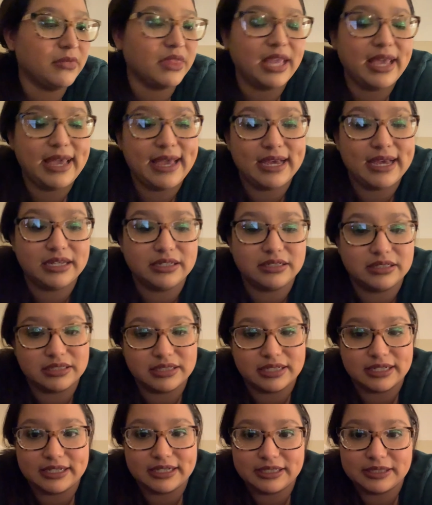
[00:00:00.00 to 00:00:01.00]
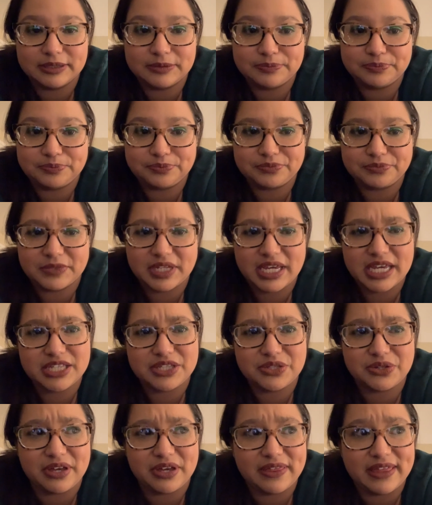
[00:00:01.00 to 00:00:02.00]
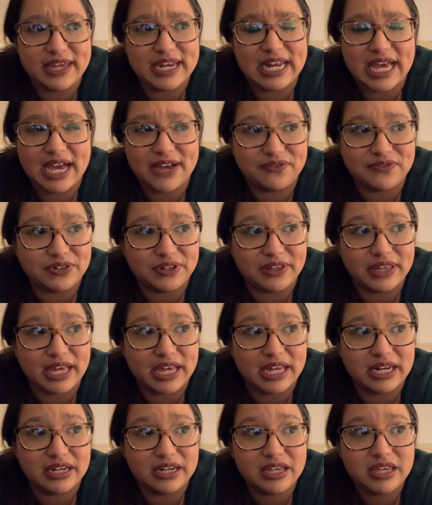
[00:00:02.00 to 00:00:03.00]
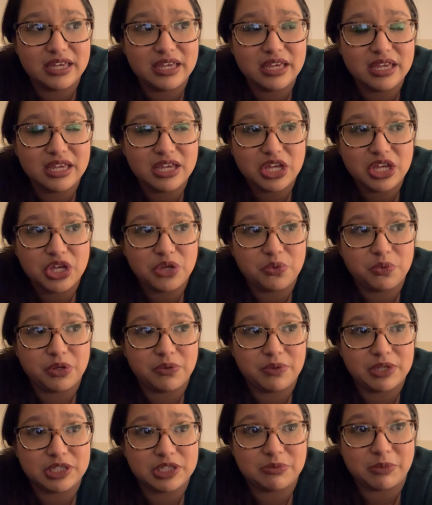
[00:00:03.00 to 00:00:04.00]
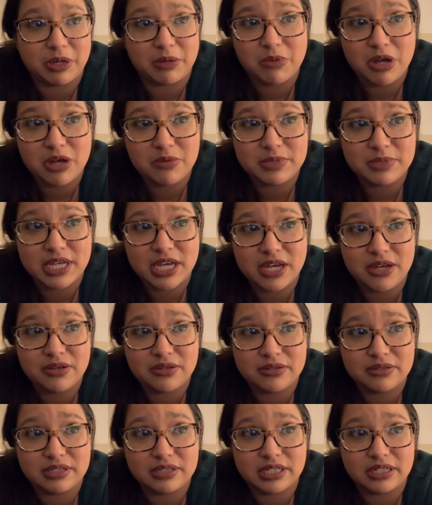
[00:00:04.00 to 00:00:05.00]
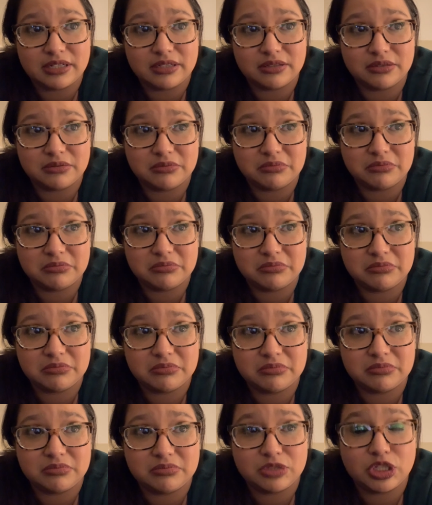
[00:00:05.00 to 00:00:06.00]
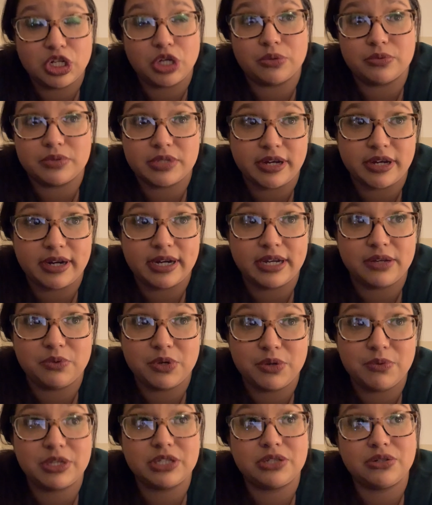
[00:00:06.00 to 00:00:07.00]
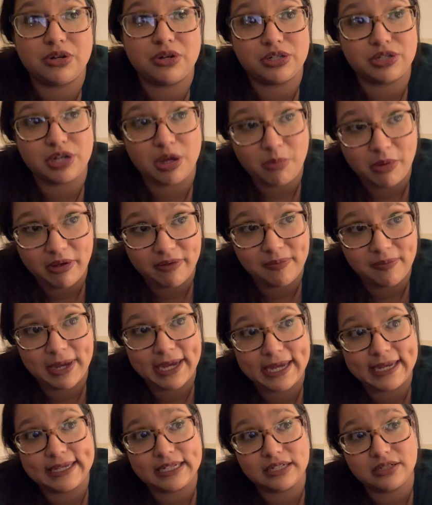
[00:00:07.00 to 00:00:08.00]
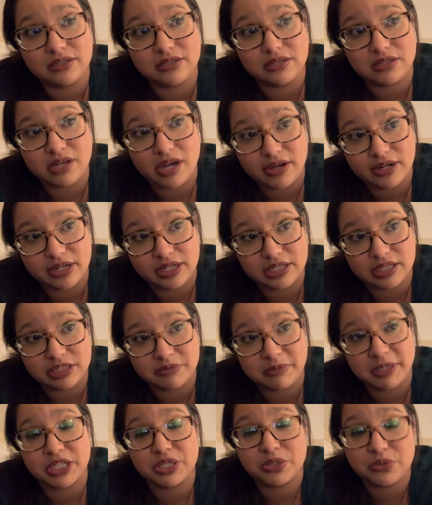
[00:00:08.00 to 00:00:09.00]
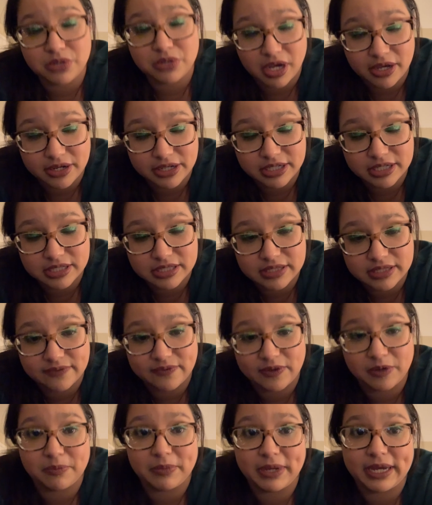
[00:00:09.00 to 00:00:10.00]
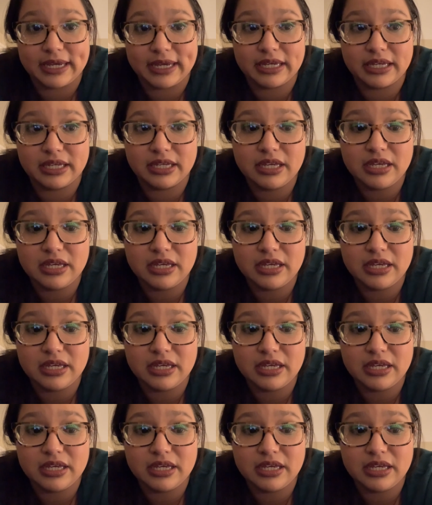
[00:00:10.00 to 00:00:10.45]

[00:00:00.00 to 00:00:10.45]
And yeah, so then after that, we went to my mom's house and, no, sorry, we went to go drop off my daughters, my two daughters from my